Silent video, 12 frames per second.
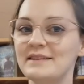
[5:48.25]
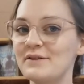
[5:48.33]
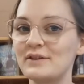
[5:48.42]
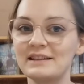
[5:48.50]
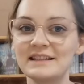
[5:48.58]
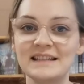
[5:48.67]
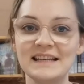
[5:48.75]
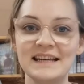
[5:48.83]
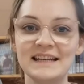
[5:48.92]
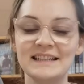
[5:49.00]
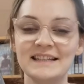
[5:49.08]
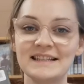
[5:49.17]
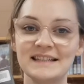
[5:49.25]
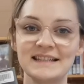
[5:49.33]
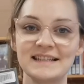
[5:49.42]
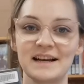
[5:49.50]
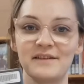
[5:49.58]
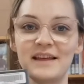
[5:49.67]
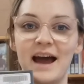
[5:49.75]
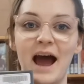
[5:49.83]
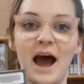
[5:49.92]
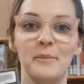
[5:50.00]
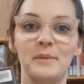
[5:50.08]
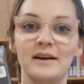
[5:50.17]
different scenes and stuff that
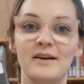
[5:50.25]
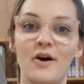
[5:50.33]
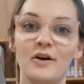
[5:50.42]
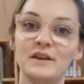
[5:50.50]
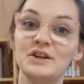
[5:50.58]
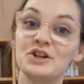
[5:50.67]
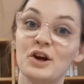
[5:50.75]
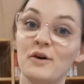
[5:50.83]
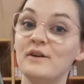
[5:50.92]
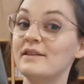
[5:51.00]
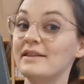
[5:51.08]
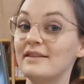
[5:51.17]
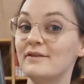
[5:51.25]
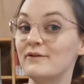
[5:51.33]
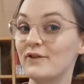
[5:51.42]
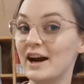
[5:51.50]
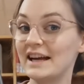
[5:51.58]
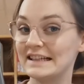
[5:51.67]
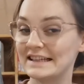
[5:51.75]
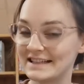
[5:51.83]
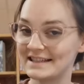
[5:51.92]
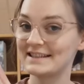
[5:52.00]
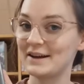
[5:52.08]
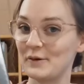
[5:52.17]
happen on the show
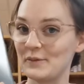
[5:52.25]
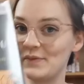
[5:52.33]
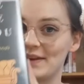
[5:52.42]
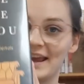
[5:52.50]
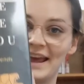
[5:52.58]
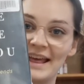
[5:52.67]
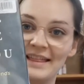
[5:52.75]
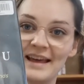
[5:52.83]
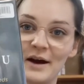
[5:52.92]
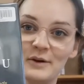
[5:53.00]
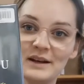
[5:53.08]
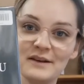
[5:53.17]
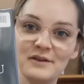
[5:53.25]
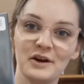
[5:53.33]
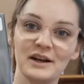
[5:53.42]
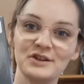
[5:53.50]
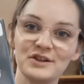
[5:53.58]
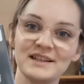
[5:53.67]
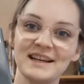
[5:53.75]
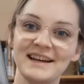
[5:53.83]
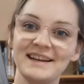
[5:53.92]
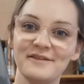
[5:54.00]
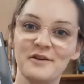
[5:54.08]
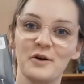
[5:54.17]
Friends. So that one, if you're
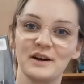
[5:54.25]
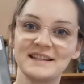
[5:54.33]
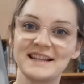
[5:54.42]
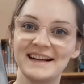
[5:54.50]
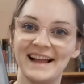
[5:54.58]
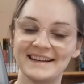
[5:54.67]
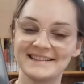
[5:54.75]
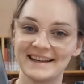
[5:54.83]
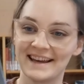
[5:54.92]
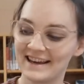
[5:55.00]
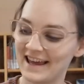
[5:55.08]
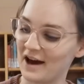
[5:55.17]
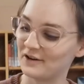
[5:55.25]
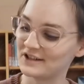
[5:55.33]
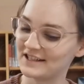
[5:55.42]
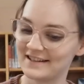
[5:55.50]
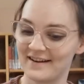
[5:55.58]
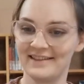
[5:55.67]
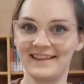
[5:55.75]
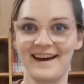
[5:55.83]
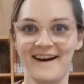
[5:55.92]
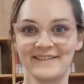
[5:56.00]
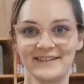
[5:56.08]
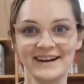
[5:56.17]
interested, of course, the classic couch is on the
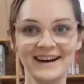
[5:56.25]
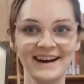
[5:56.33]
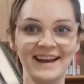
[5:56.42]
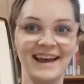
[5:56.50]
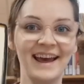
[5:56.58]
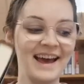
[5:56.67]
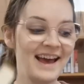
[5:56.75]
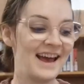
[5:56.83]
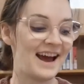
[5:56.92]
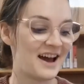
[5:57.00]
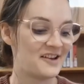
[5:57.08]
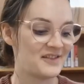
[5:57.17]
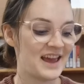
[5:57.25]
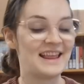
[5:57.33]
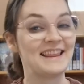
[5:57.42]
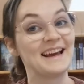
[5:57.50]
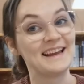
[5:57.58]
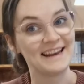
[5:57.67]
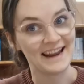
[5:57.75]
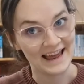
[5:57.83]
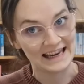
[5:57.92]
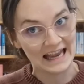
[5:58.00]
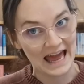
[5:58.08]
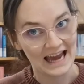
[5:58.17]
cover. And then
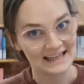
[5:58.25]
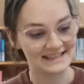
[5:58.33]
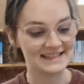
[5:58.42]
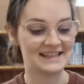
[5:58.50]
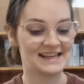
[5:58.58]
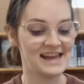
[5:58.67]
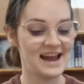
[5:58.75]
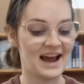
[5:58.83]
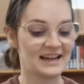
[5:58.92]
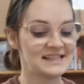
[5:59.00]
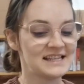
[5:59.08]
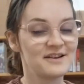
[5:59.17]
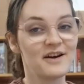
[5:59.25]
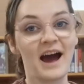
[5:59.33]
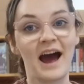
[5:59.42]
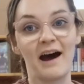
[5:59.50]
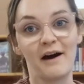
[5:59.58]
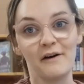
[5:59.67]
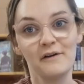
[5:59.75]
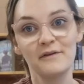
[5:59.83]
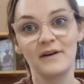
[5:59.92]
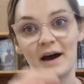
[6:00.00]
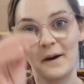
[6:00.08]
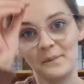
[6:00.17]
lastly, I do have,
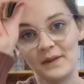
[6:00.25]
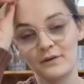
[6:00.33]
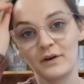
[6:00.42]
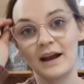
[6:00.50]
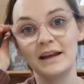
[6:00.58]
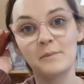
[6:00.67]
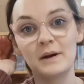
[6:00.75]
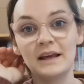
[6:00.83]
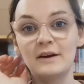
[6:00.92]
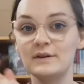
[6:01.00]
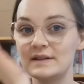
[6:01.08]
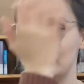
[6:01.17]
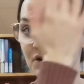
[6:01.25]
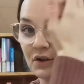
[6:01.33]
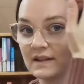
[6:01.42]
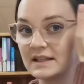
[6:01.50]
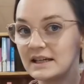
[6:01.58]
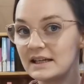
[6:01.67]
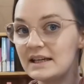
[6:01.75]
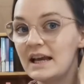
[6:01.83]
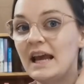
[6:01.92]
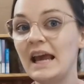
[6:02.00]
for anybody who's interested